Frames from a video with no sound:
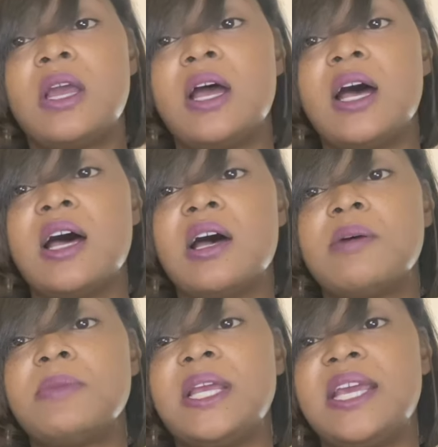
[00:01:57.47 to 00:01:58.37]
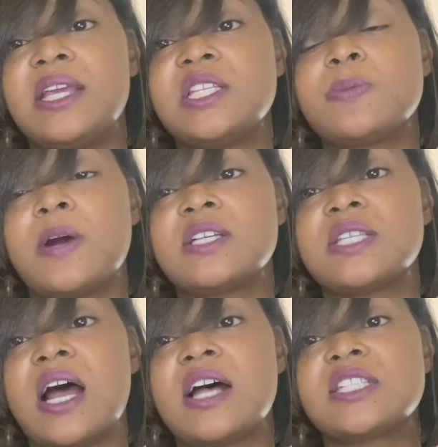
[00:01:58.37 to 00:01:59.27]
And this
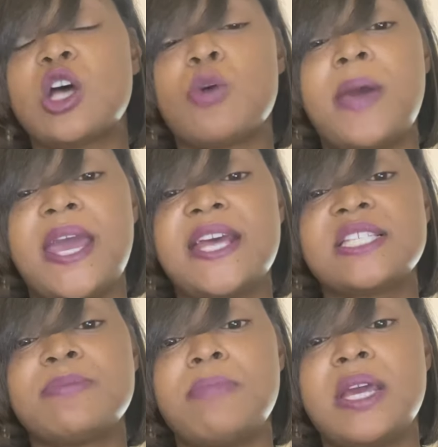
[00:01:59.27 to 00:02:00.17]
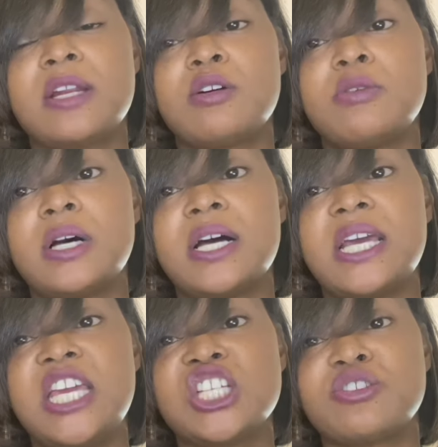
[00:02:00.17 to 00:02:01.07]
person also past medical
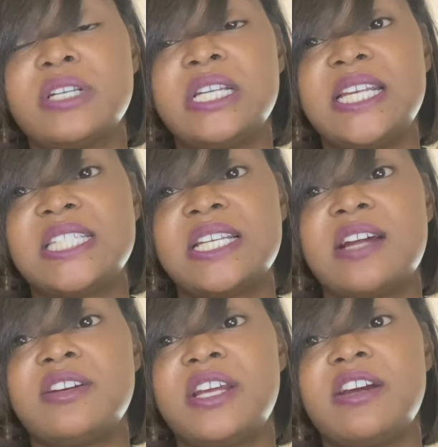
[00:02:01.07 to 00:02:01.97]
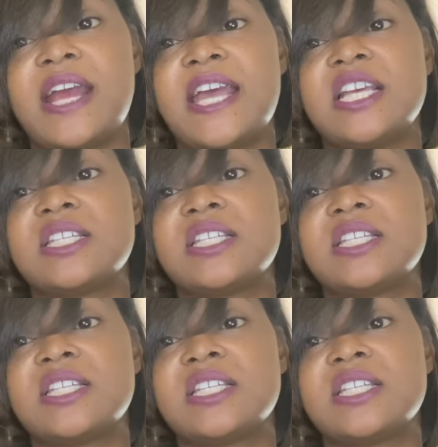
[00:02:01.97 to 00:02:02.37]
history listed under here has